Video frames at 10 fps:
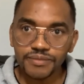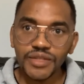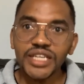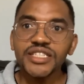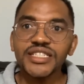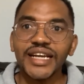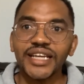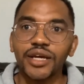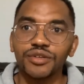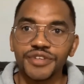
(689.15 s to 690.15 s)
It is that
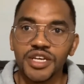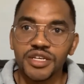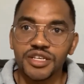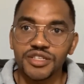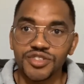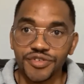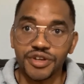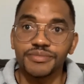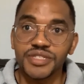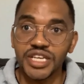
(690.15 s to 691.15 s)
kind of uh,
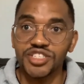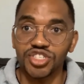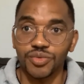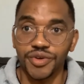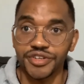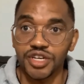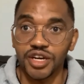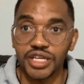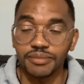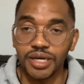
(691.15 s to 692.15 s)
circumcision we are
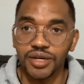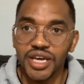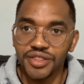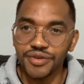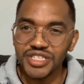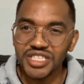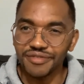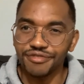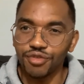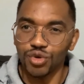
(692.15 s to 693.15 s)
talking about. There is the
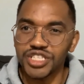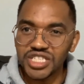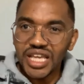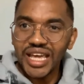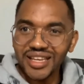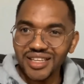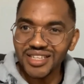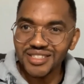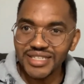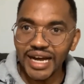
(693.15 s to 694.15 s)
foreskin that
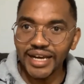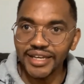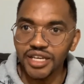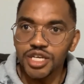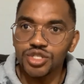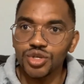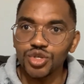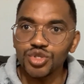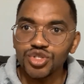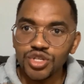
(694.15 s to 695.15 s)
has died. So
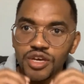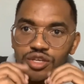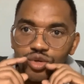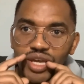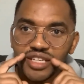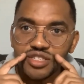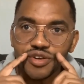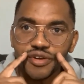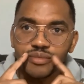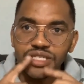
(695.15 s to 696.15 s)
you, you get
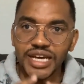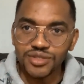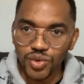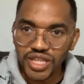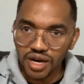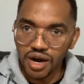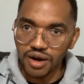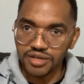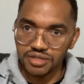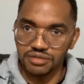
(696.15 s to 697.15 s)
circumcised. When the
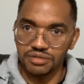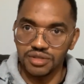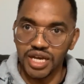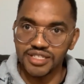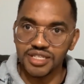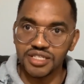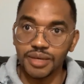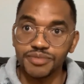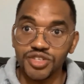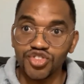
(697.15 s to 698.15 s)
heart has
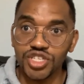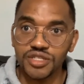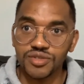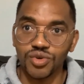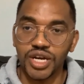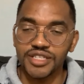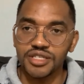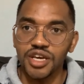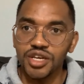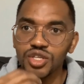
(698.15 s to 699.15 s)
accepted Jesus Christ,
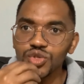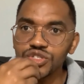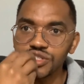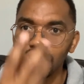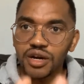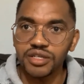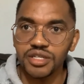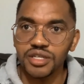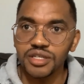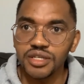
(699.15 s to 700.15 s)
you start
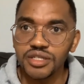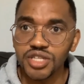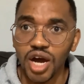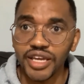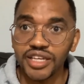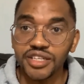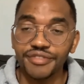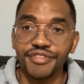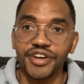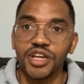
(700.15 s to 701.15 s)
talking
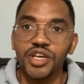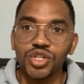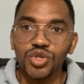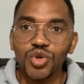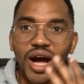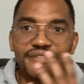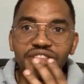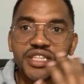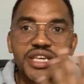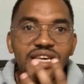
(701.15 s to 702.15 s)
different. You have,
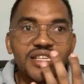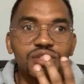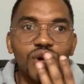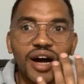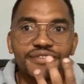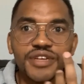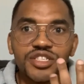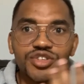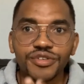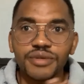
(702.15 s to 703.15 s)
you have
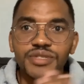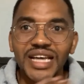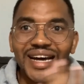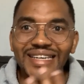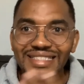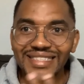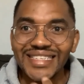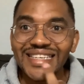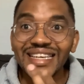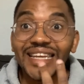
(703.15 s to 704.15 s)
circumcised
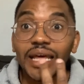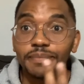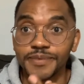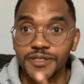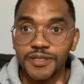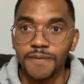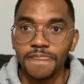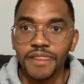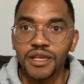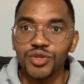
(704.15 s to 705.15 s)
lips.
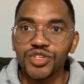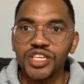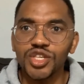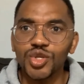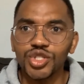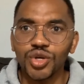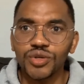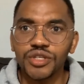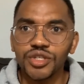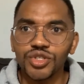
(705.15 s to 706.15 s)
You see, you don't,
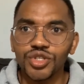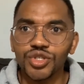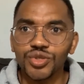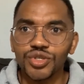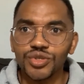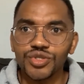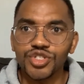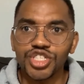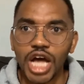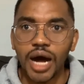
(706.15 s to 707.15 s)
you, you, you
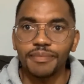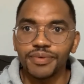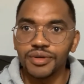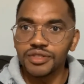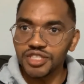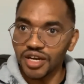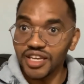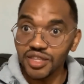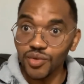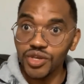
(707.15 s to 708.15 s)
stop talking
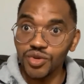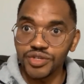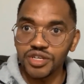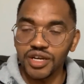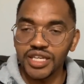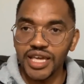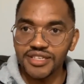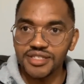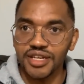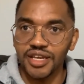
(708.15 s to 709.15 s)
the way you were talking
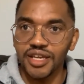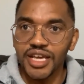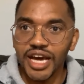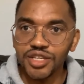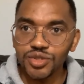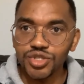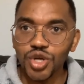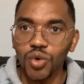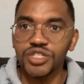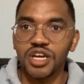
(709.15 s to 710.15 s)
yesterday and you
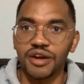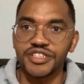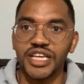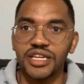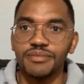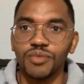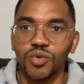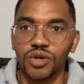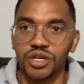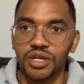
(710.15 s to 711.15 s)
don't curse
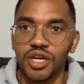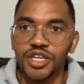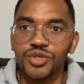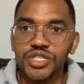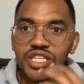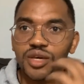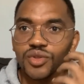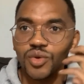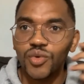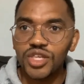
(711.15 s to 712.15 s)
anymore. You see, the,
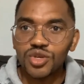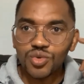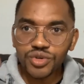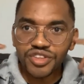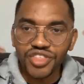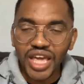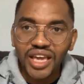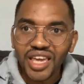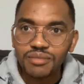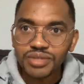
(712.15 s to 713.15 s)
the way you were
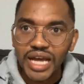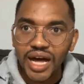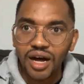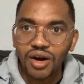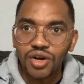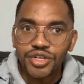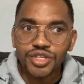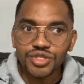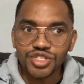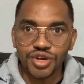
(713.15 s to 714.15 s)
thinking now, you
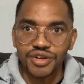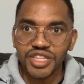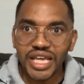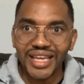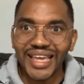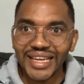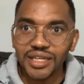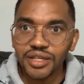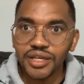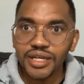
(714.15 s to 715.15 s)
start thinking
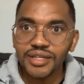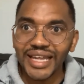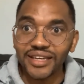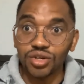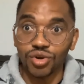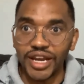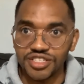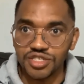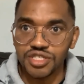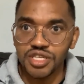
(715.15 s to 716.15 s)
like
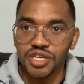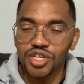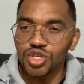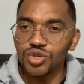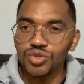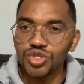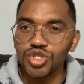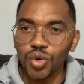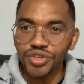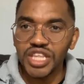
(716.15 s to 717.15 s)
Christ. You
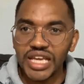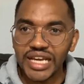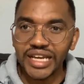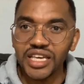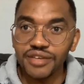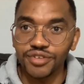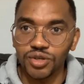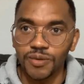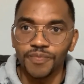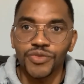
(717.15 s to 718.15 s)
don't think
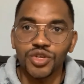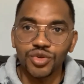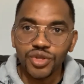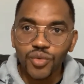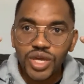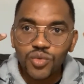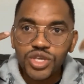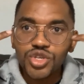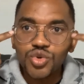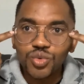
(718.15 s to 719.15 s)
evil. You know, the way we,
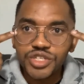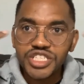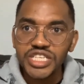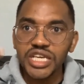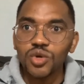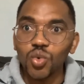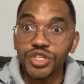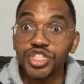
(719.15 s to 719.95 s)
you were seeing, what